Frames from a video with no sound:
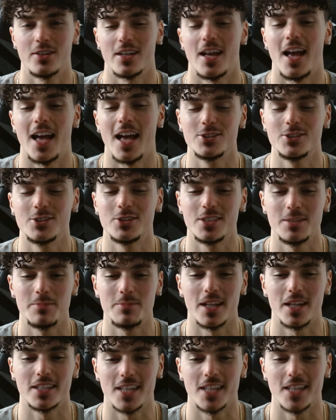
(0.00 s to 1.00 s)
As you've seen
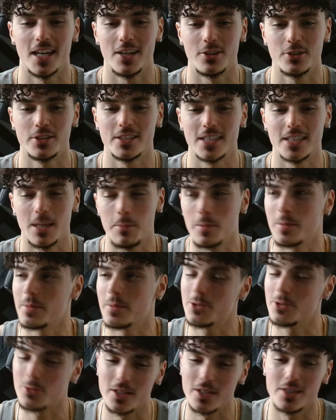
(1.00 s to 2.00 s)
by the title, today I'm going to
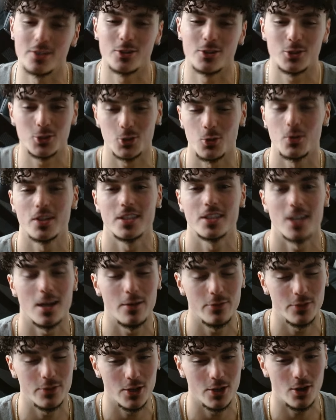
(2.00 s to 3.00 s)
be doing a little story
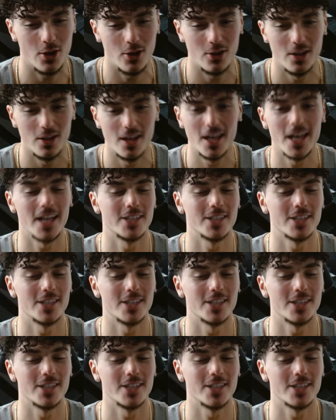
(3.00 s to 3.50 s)
time for y'all